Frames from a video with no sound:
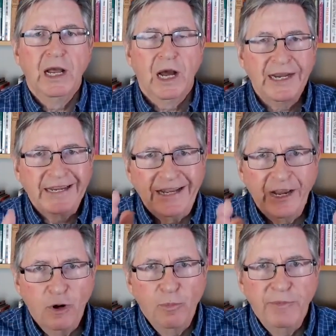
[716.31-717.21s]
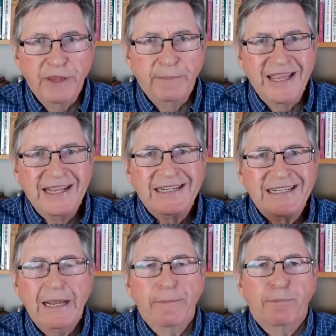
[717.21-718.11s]
I can help them get
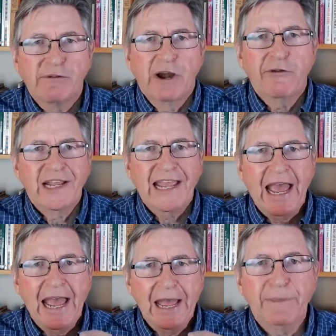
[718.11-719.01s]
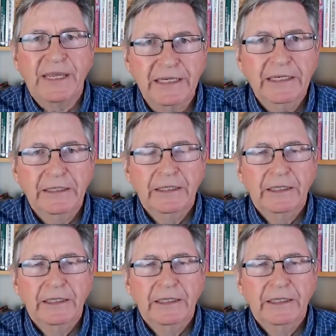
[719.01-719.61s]
temporarily happy